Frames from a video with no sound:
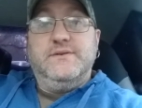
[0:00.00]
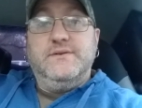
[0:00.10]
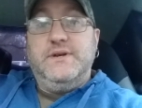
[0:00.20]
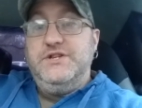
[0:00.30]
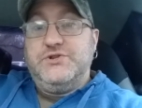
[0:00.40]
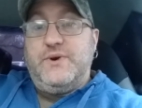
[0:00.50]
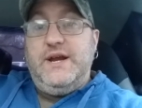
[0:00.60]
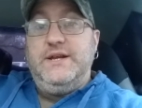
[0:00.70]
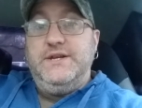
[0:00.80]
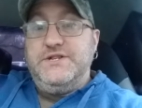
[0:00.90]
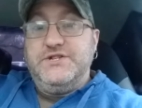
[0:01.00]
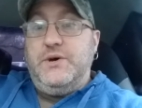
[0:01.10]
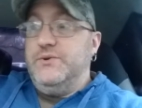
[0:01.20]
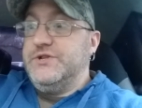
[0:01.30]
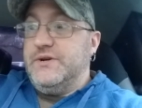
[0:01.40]
He's trained. He's a
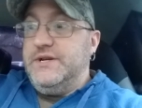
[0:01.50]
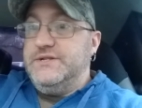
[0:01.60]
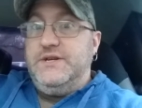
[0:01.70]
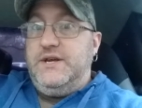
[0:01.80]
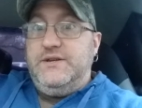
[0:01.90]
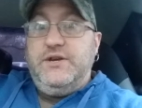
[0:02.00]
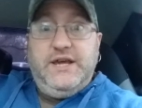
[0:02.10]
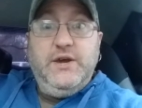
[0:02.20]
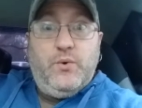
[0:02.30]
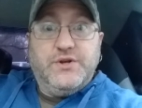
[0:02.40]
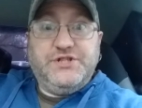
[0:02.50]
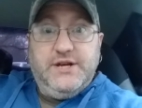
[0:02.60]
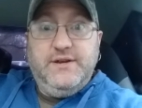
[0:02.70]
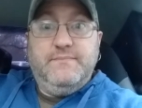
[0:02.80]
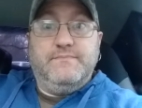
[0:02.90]
soldier. He, he, he or
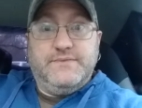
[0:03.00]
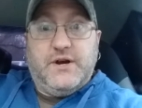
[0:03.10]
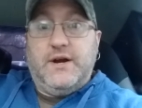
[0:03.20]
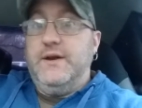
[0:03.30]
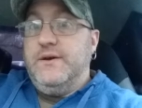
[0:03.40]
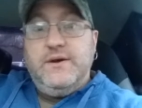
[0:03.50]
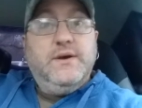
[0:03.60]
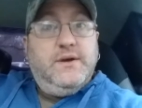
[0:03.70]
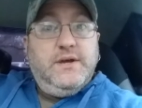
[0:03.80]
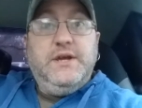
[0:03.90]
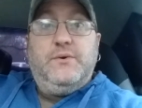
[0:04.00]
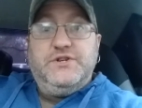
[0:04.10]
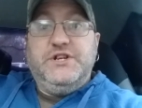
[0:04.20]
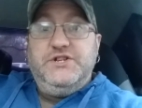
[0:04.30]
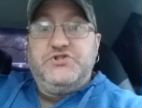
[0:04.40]
she, sorry, he or
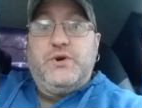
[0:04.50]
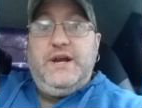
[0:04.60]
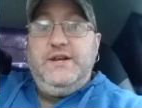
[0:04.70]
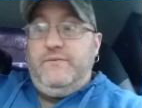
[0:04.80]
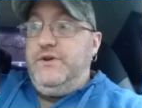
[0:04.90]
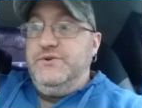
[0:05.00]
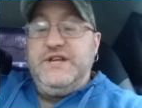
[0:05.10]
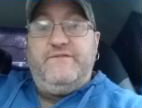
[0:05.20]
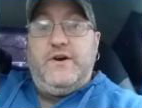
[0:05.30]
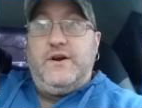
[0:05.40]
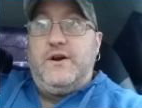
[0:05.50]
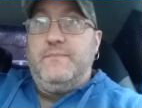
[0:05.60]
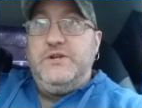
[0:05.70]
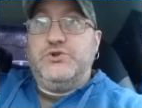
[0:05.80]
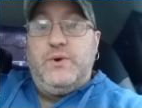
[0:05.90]
she is trained to use that
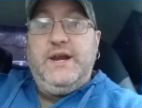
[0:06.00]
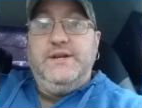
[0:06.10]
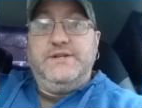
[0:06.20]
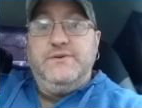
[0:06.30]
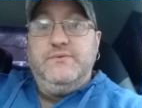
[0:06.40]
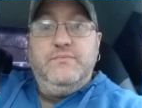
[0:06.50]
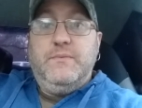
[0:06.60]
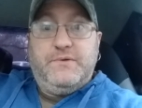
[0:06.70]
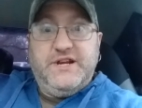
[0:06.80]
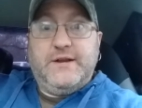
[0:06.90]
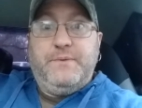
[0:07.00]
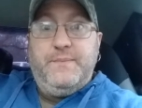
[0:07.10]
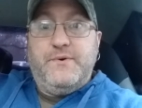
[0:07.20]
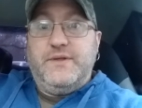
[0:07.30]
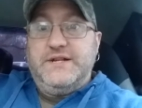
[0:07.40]
firearm and trained to protect
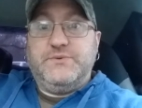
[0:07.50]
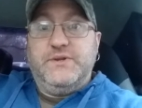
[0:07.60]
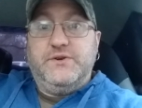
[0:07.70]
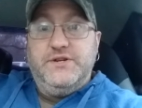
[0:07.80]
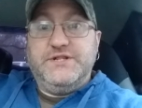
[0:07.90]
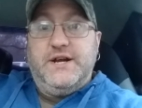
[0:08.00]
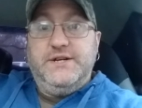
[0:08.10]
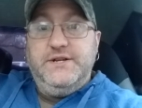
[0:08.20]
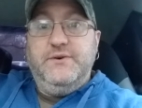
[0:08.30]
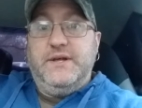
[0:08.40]
people. That's what they're designed to do.